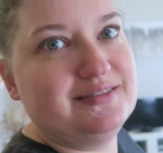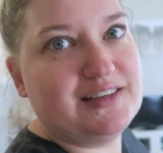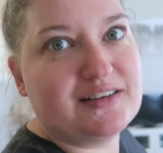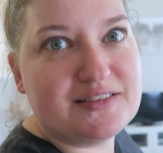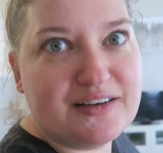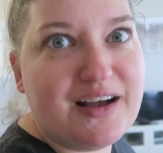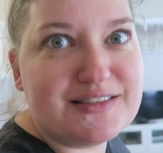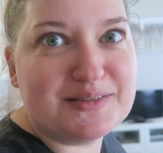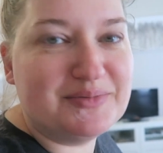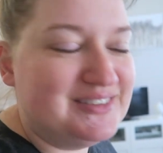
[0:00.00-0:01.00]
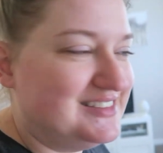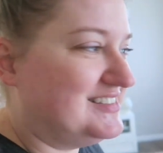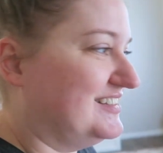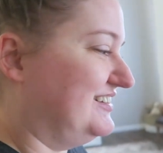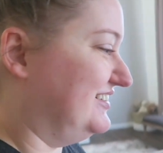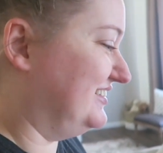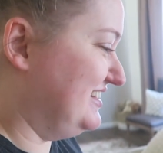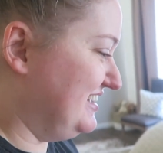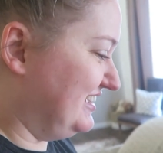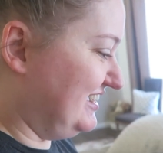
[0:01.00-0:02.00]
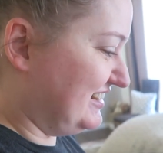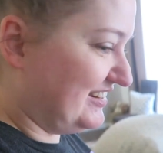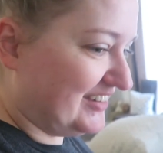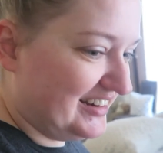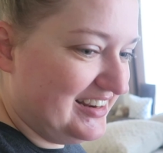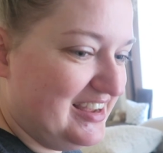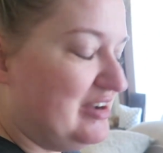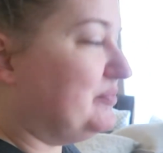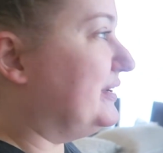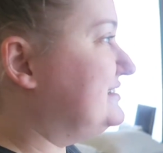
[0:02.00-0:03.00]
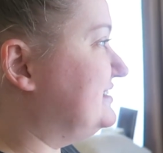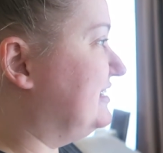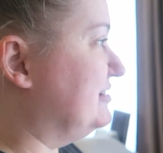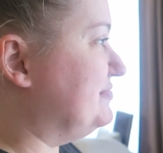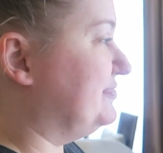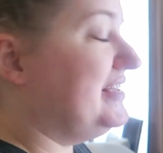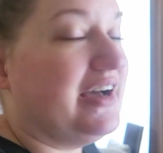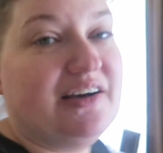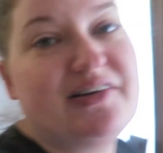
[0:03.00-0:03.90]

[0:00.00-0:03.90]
dogs are awesome. So anyway, but yeah,